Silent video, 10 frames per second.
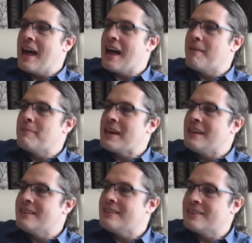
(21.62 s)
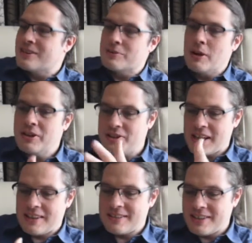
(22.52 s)
In
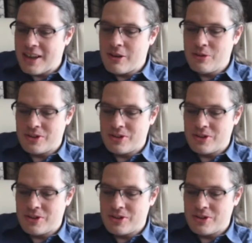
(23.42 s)
cosmology, there's no